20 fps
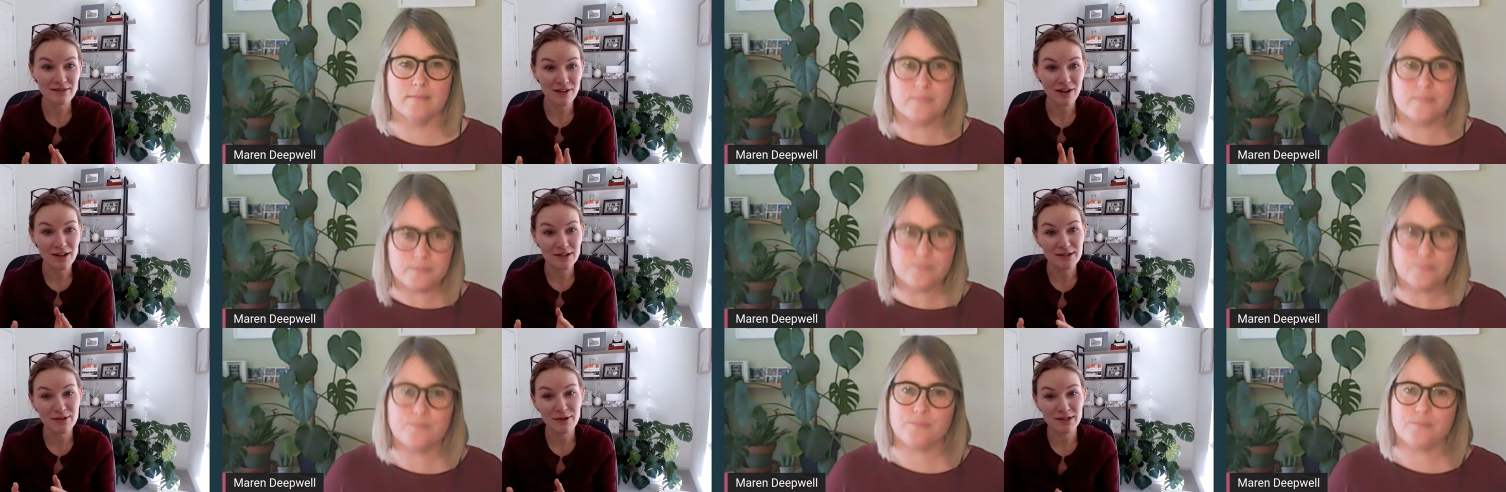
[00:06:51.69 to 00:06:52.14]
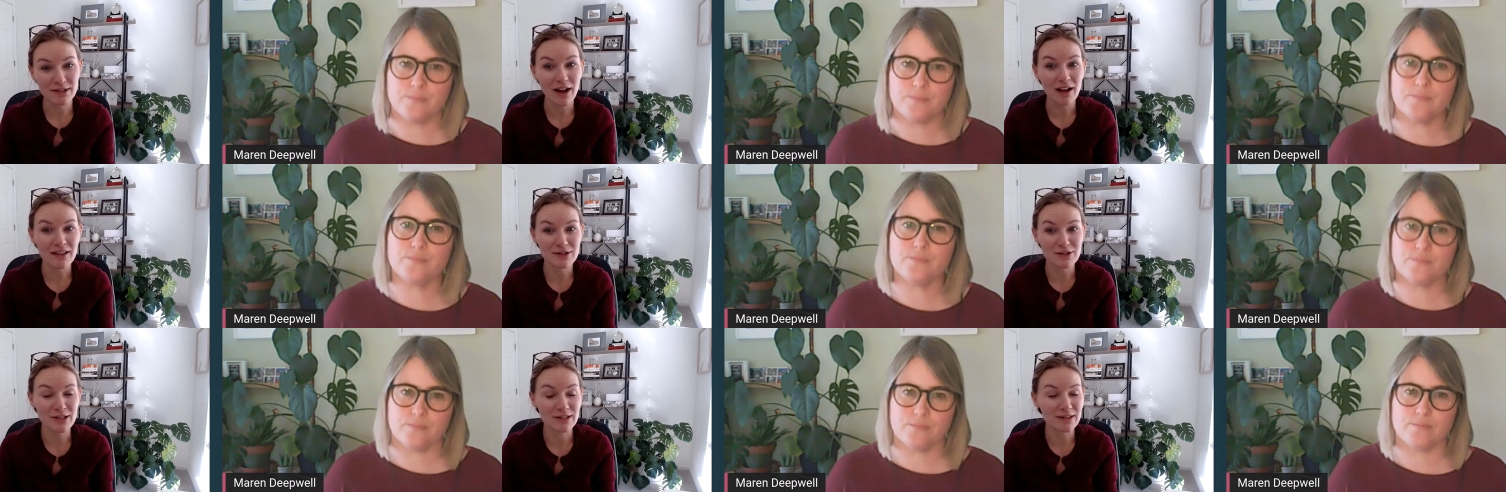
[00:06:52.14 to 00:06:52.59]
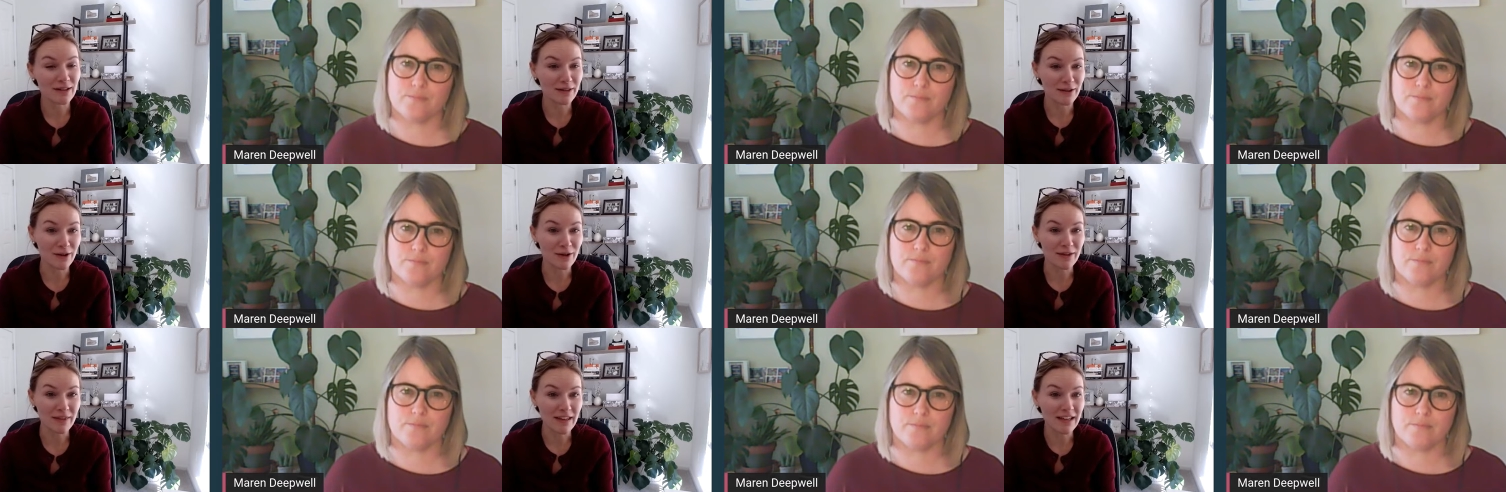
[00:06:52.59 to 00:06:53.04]
Speaker 1: also acknowledging that
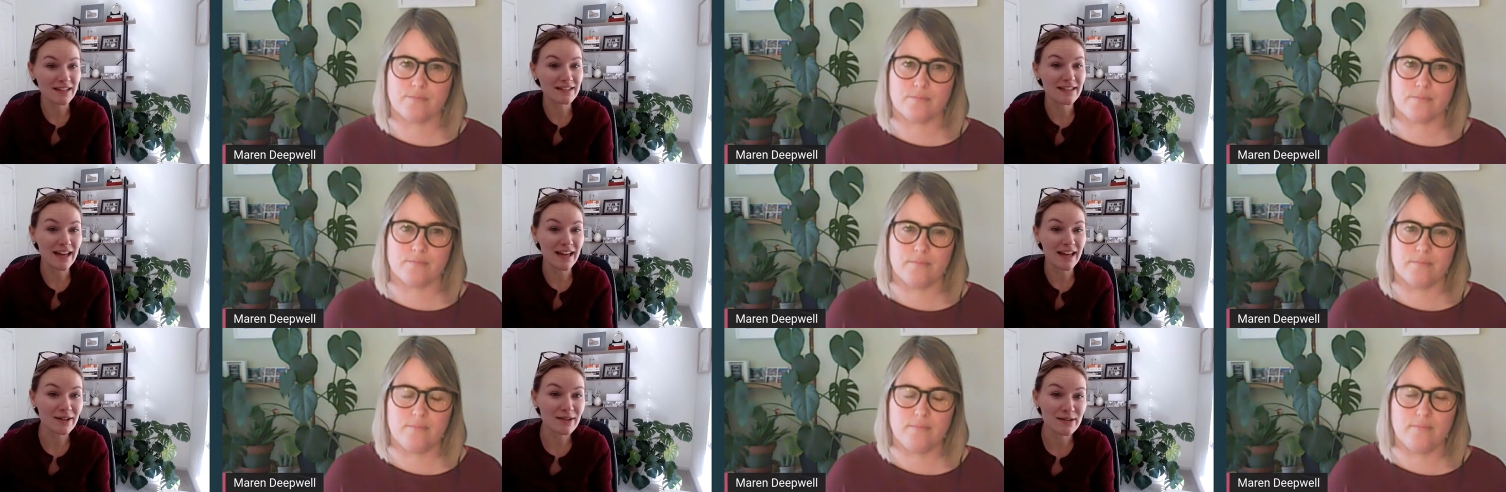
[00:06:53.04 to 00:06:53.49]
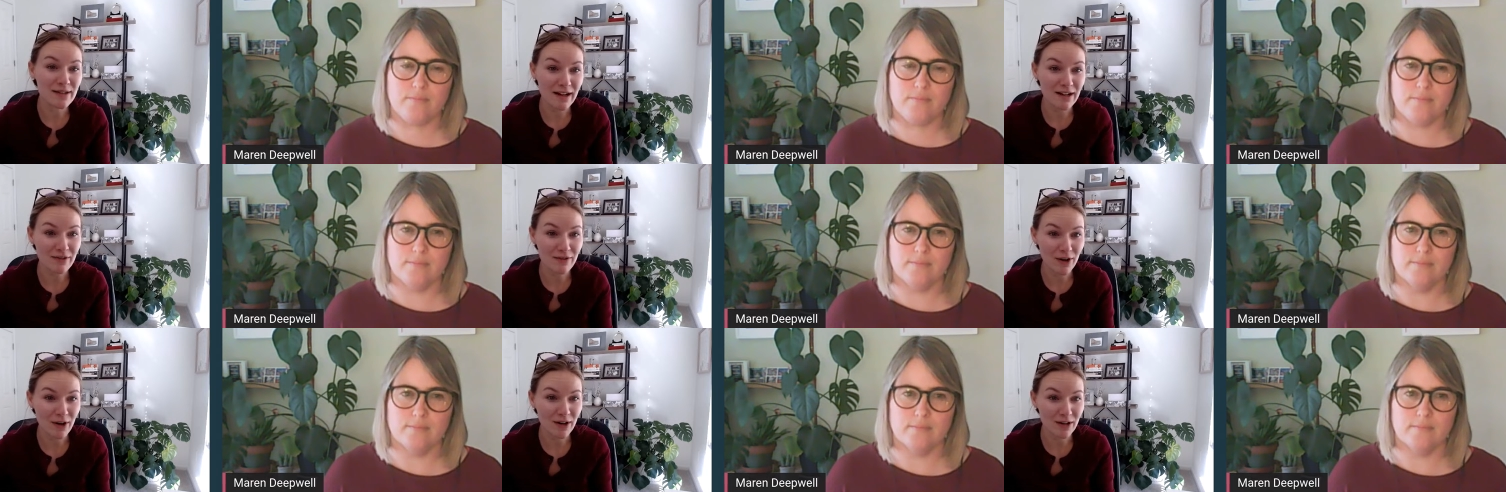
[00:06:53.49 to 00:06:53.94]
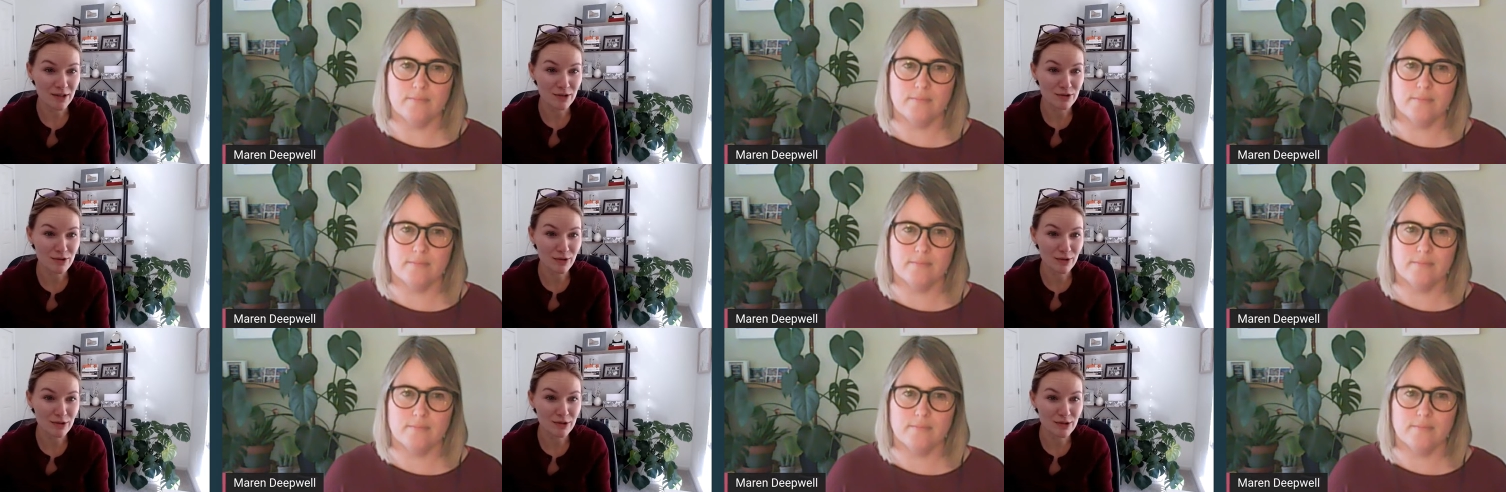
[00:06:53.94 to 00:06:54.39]
there are things outside of our
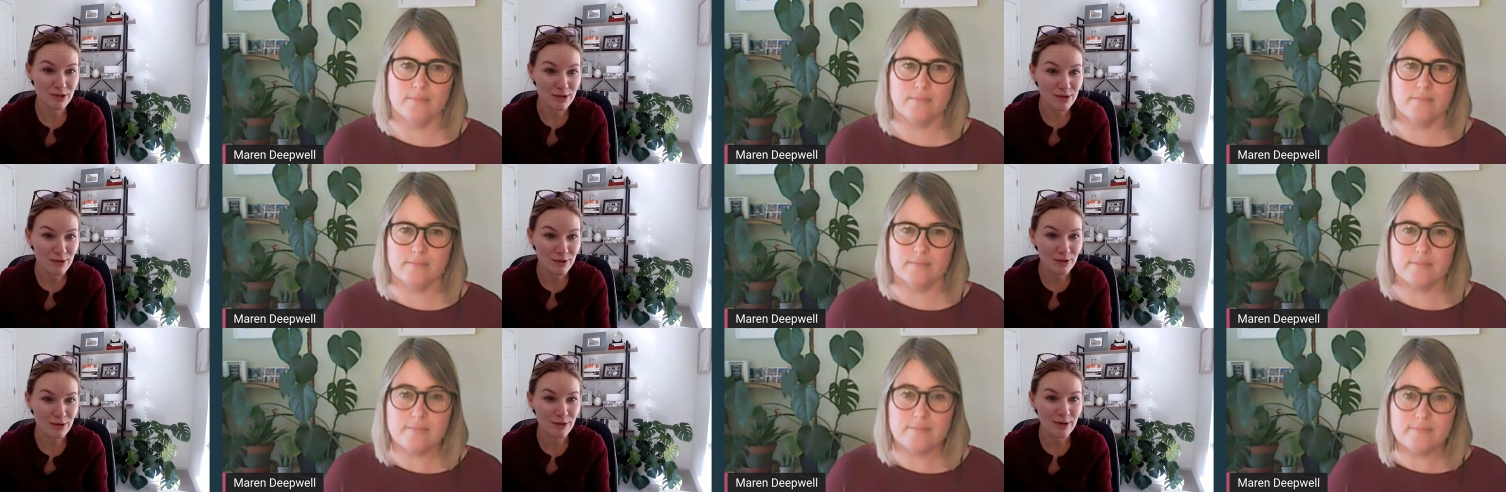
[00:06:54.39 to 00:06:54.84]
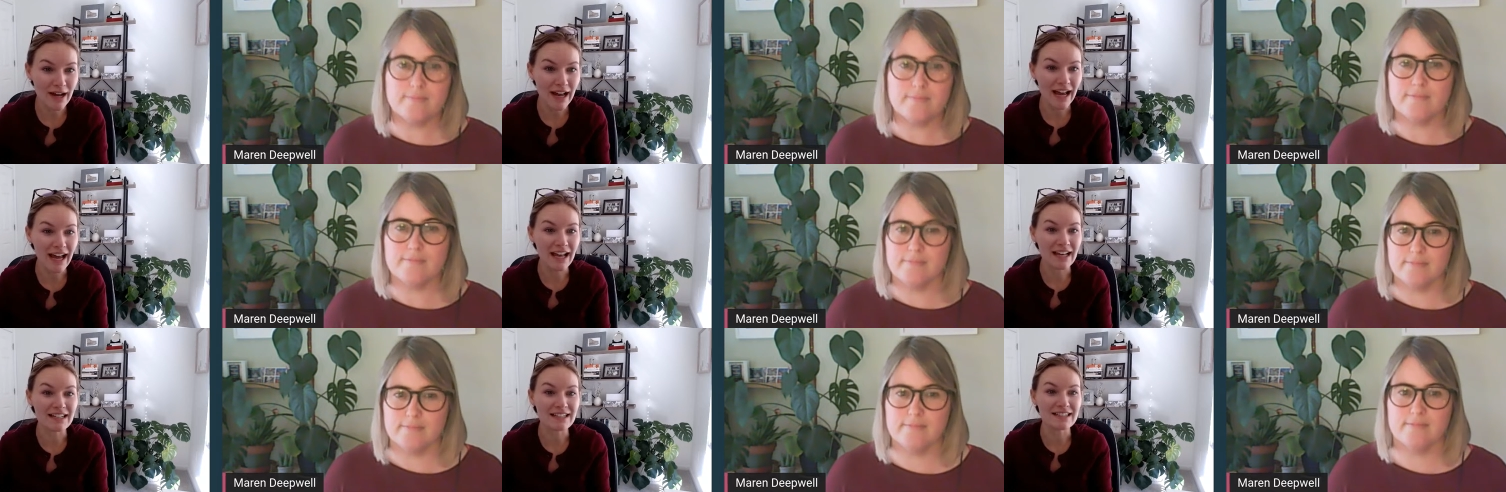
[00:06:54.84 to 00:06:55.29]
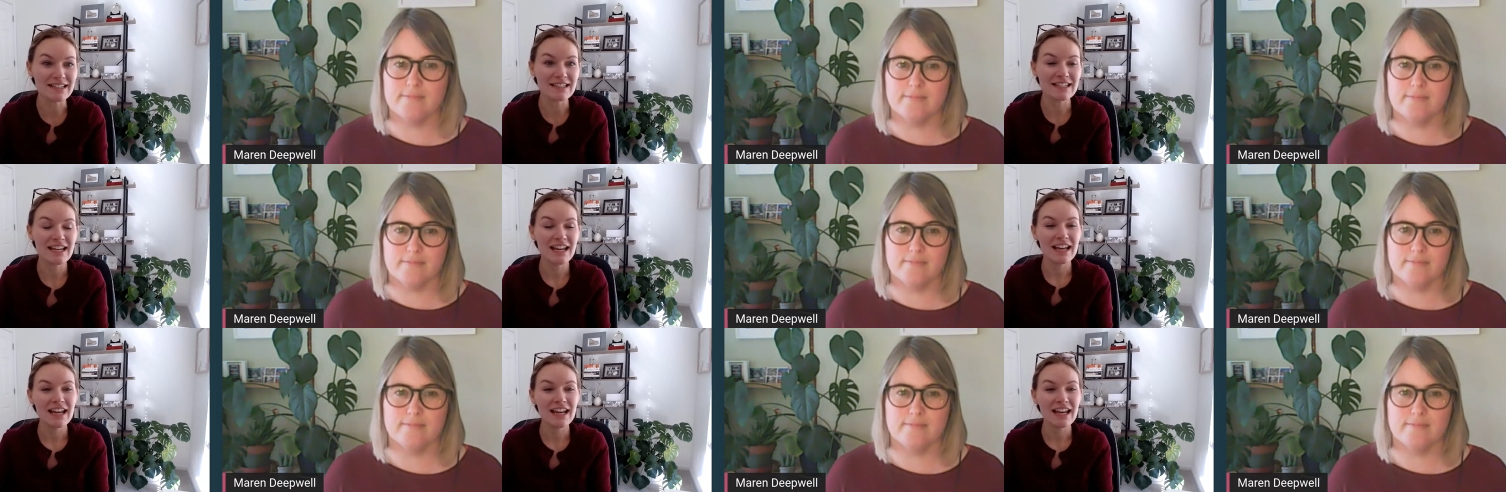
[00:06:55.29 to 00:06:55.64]
control too and